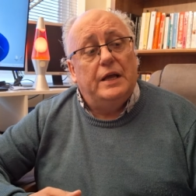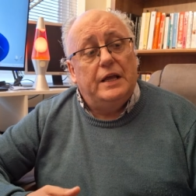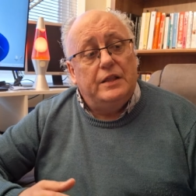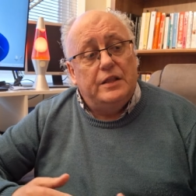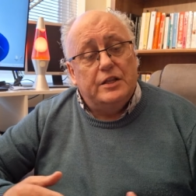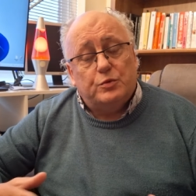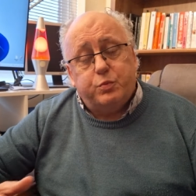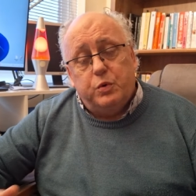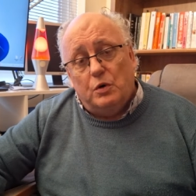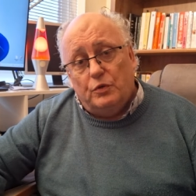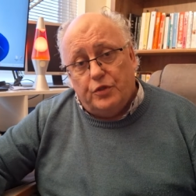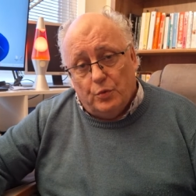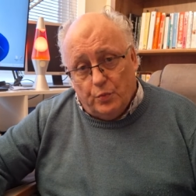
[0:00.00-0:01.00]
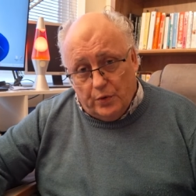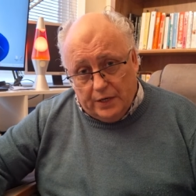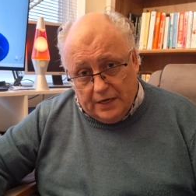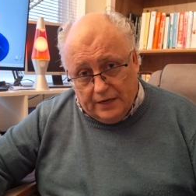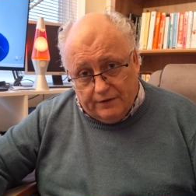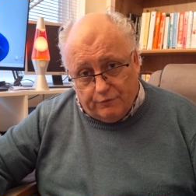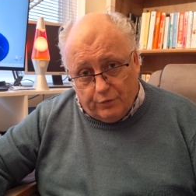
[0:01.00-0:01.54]
in this world that we
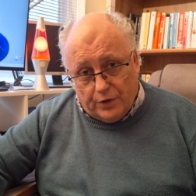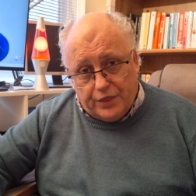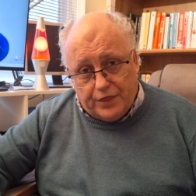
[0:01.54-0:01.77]
live with